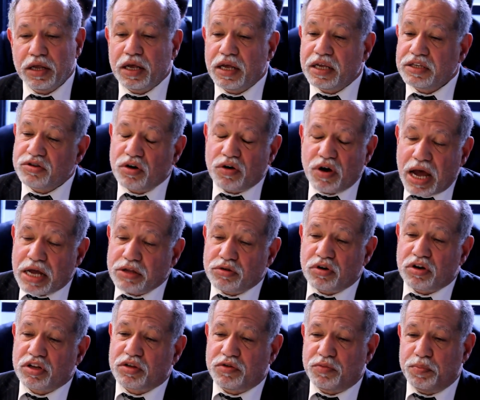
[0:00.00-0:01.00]
So I do
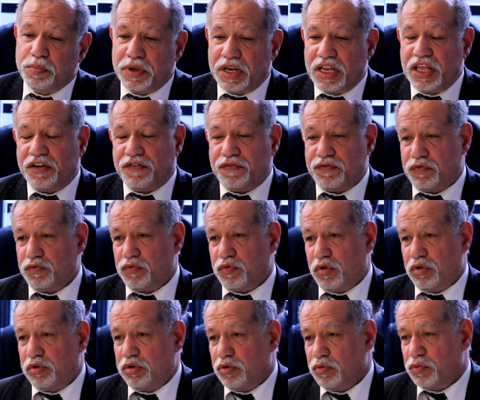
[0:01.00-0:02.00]
not believe
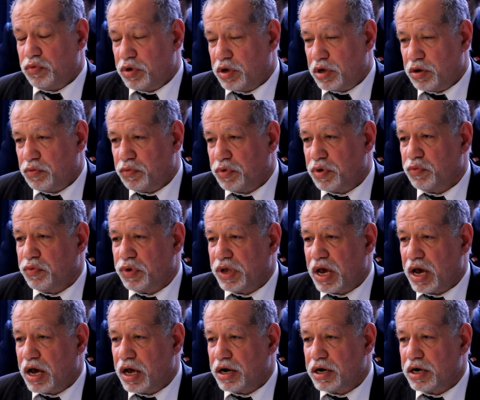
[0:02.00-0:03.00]
when we
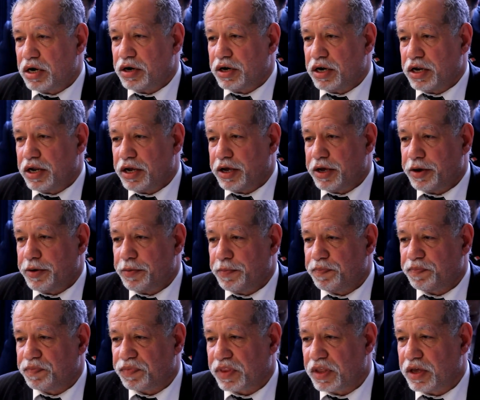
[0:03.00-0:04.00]
are um,
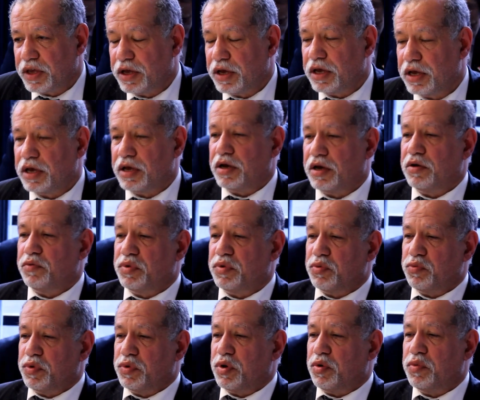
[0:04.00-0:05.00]
uh,
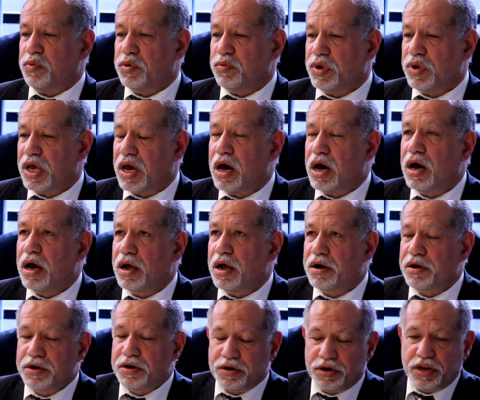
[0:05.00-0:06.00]
when, we, when we
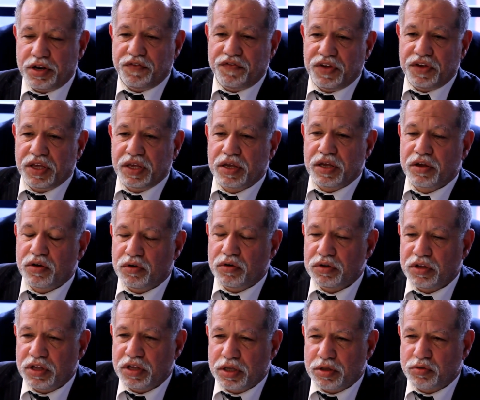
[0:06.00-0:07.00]
are living on
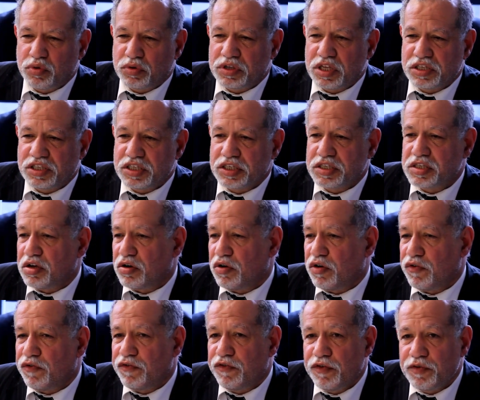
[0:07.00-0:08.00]
the 26th
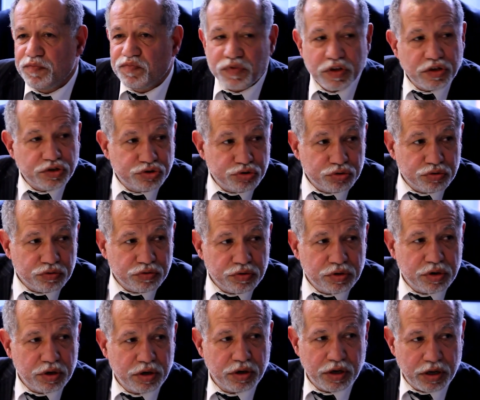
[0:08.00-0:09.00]
of June,
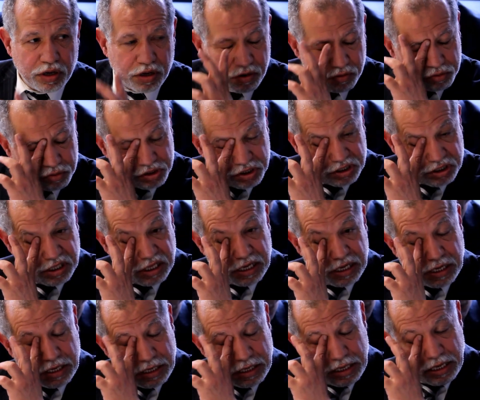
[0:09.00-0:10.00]
uh, which is
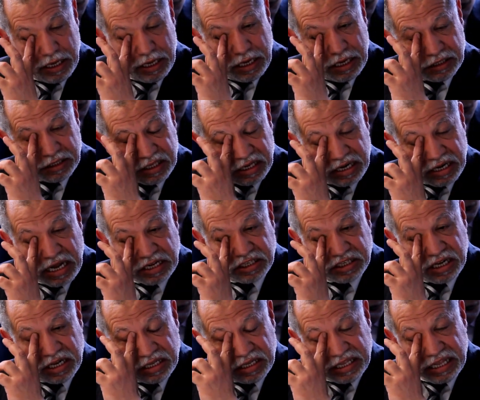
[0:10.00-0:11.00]
the
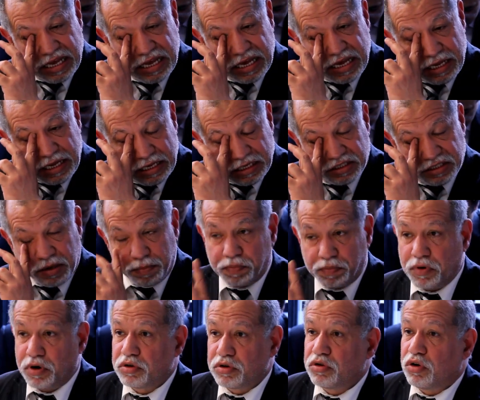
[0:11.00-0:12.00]
International Day in
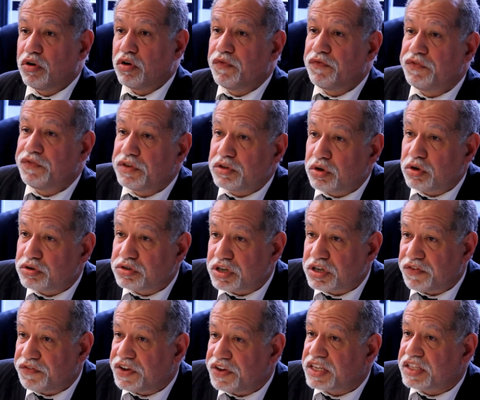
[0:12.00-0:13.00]
support of torture
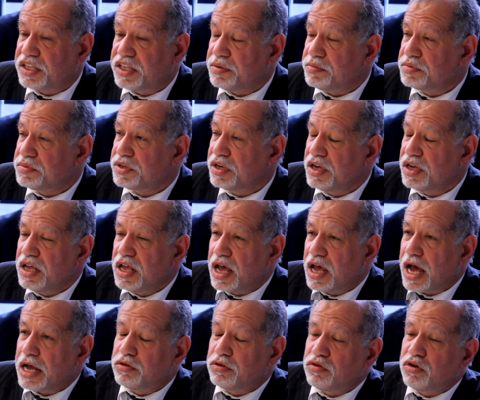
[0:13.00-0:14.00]
victims.
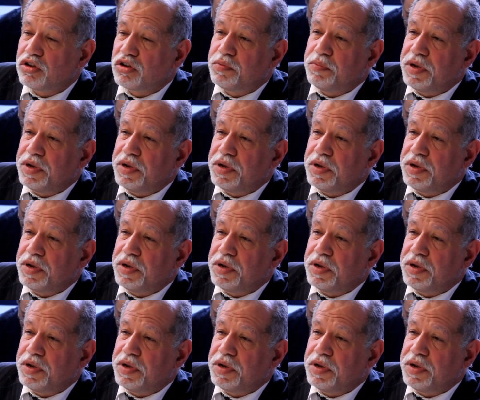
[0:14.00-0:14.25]
I do not